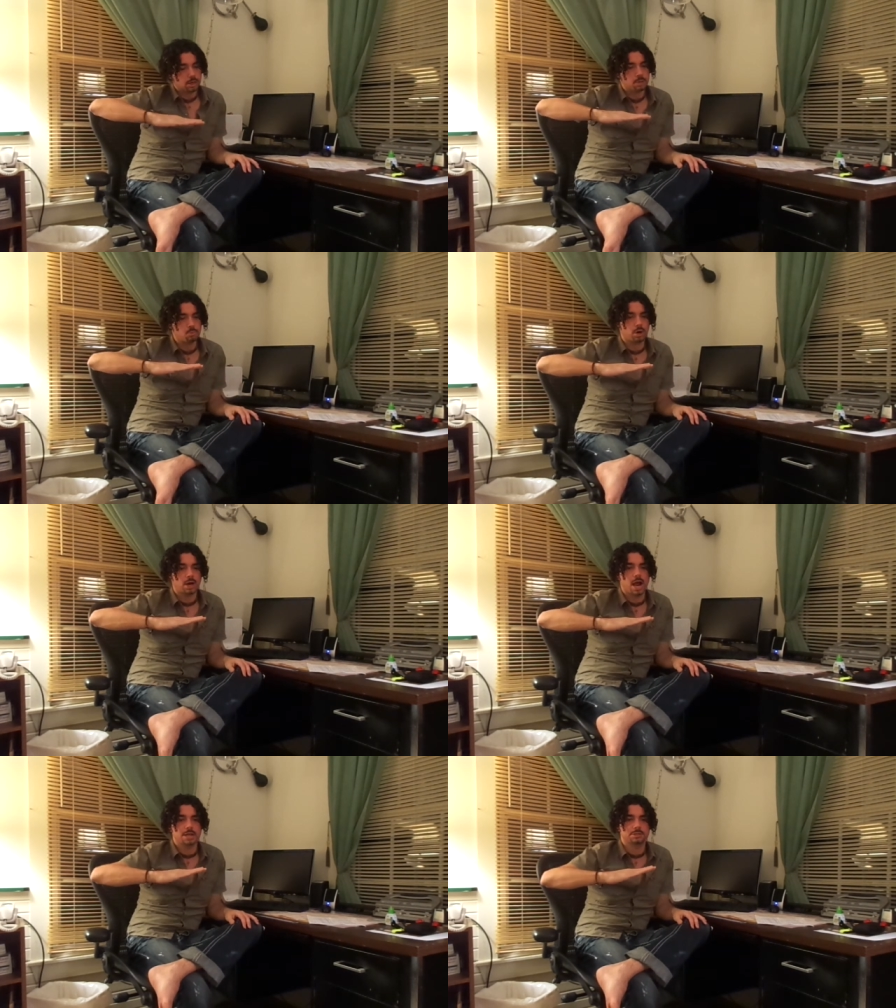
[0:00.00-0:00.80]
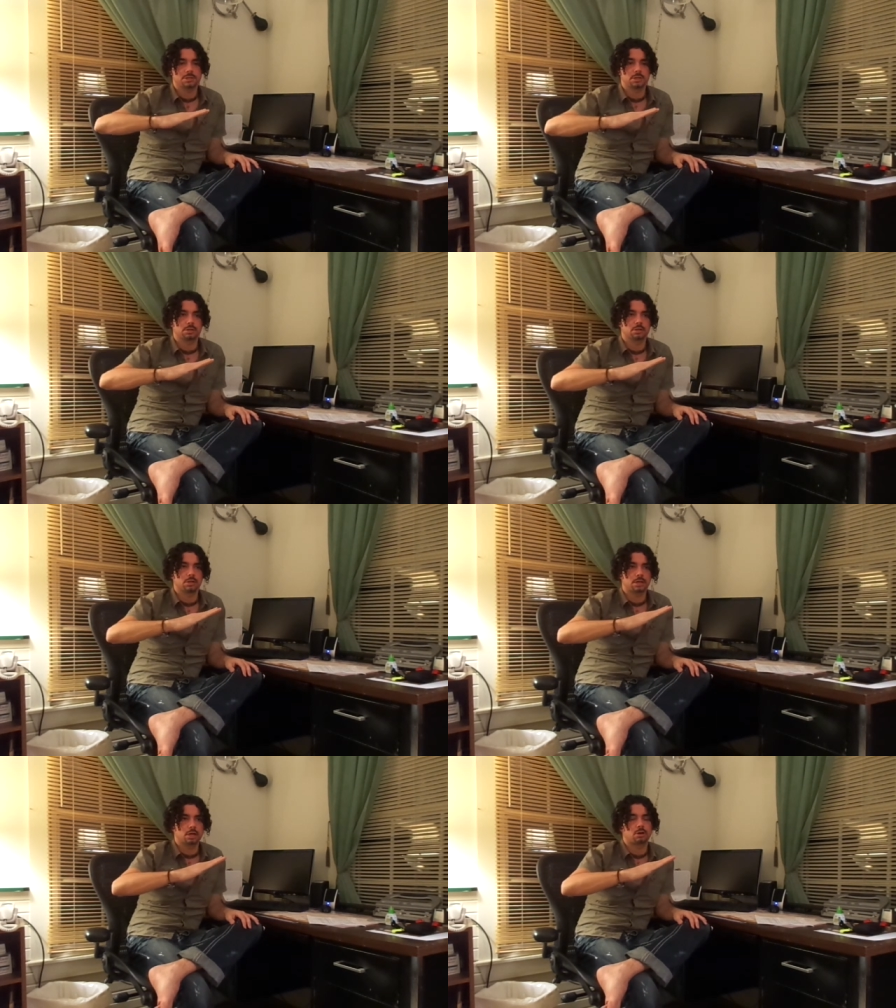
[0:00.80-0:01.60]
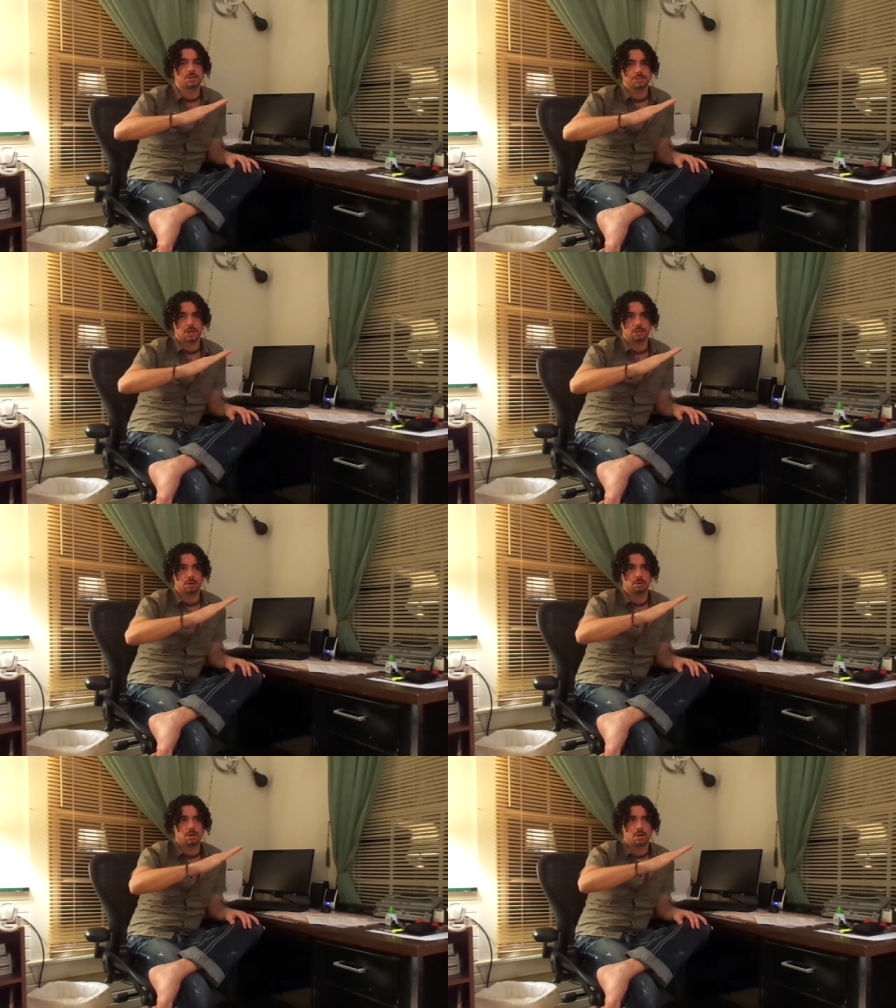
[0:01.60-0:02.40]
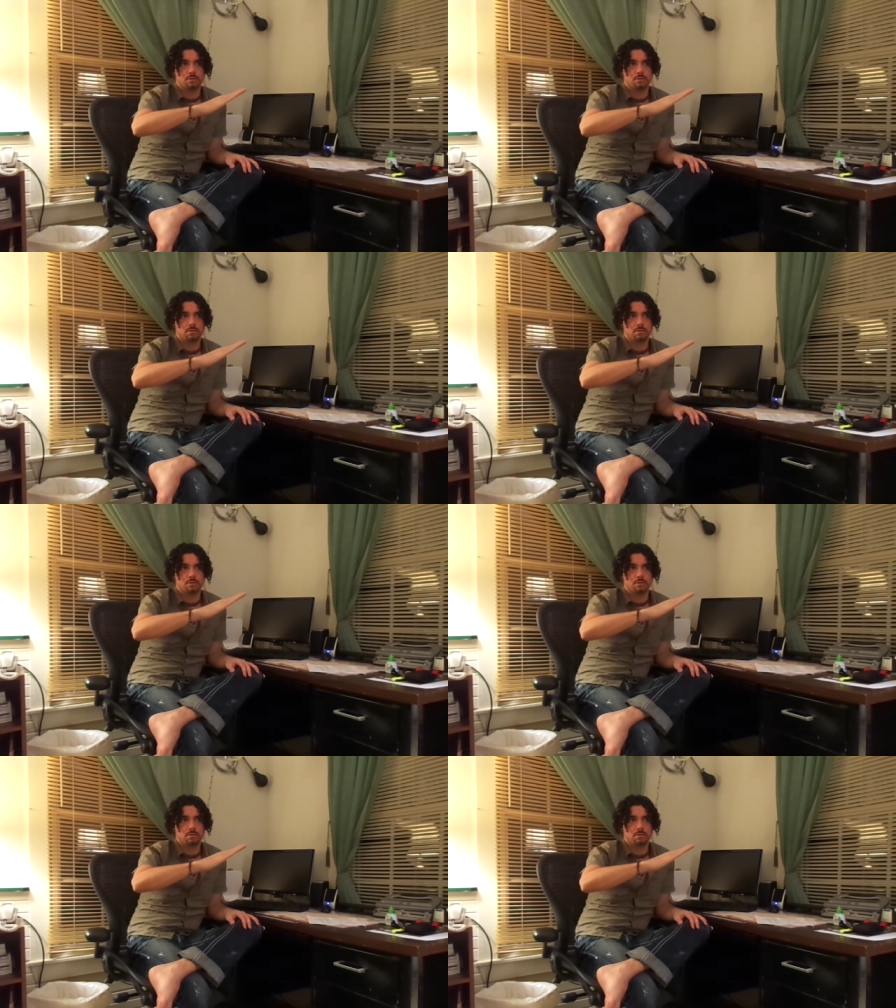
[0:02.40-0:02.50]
more constant, like crescendo,